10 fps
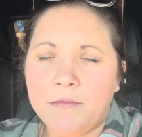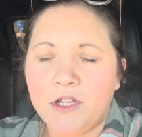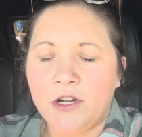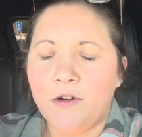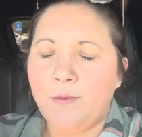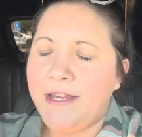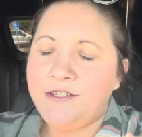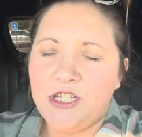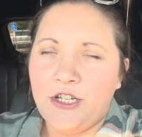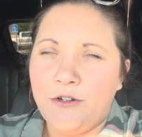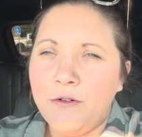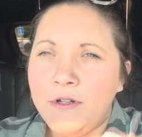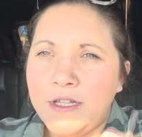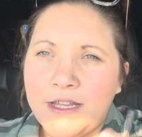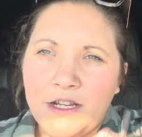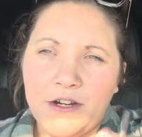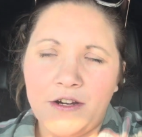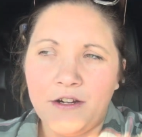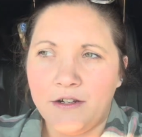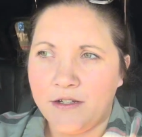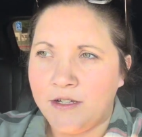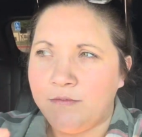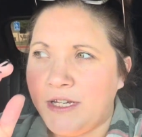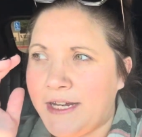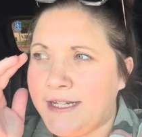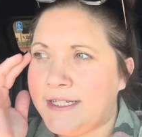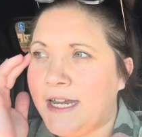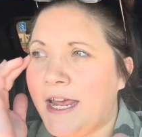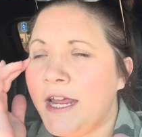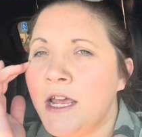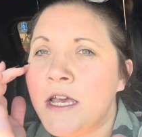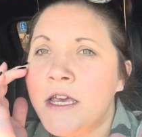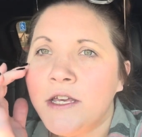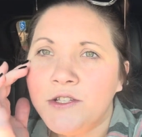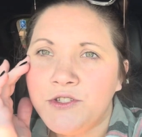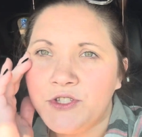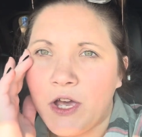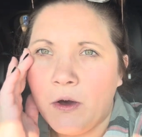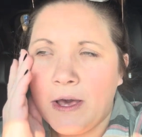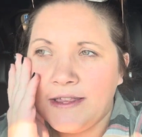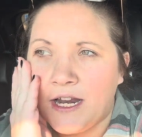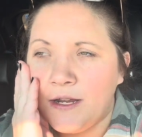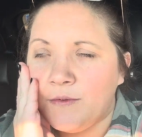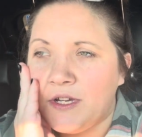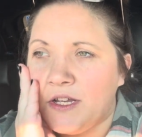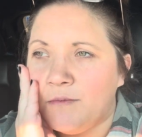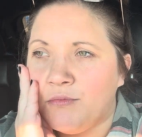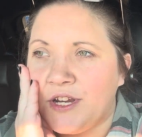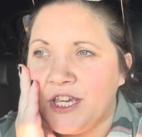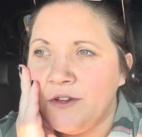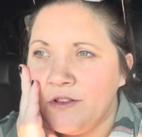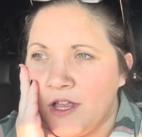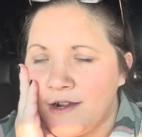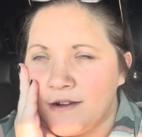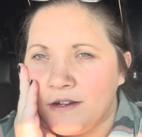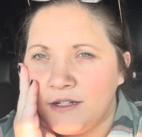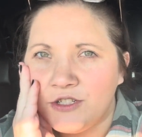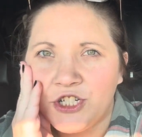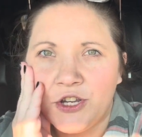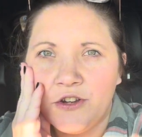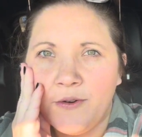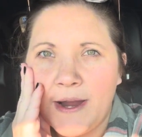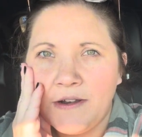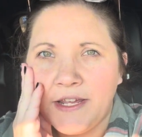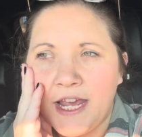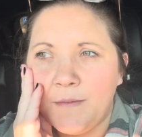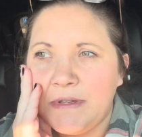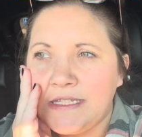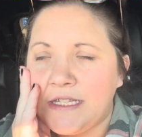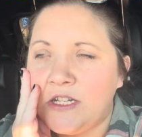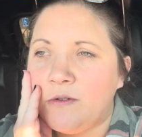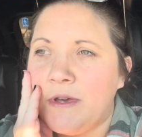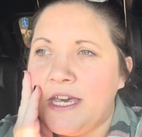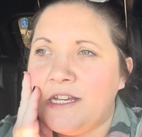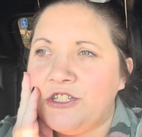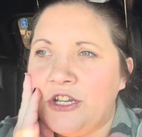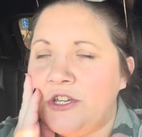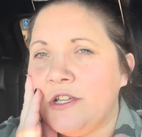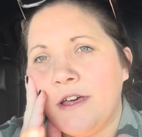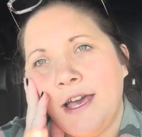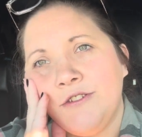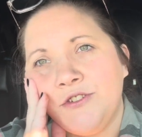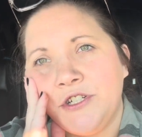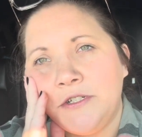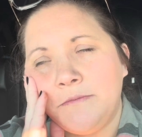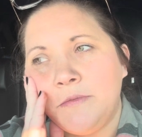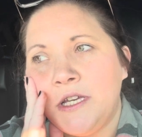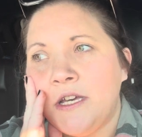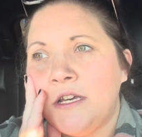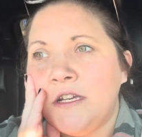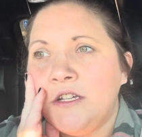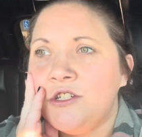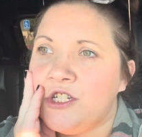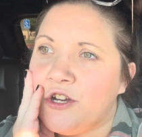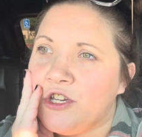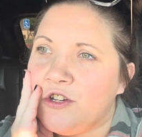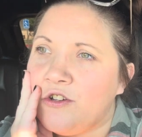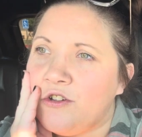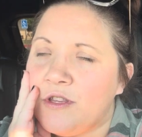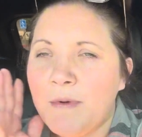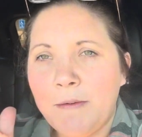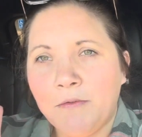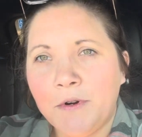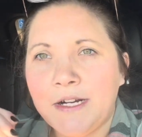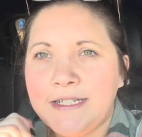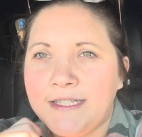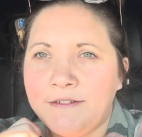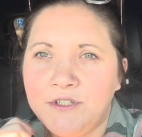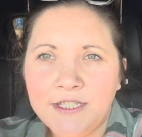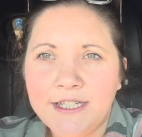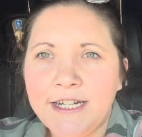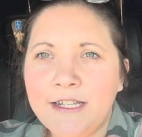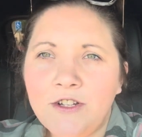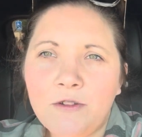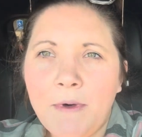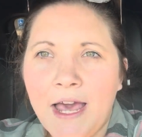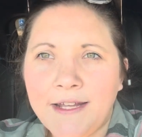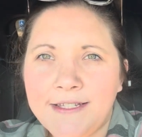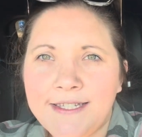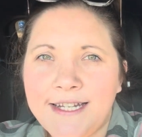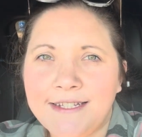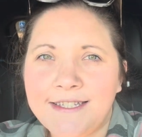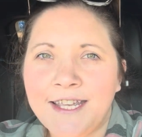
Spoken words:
their week 2 that they're completing today. So I thought I would bring you along, show you around campus a little bit, show you the classroom, show you the paperwork and stuff, just to get a little behind the scenes.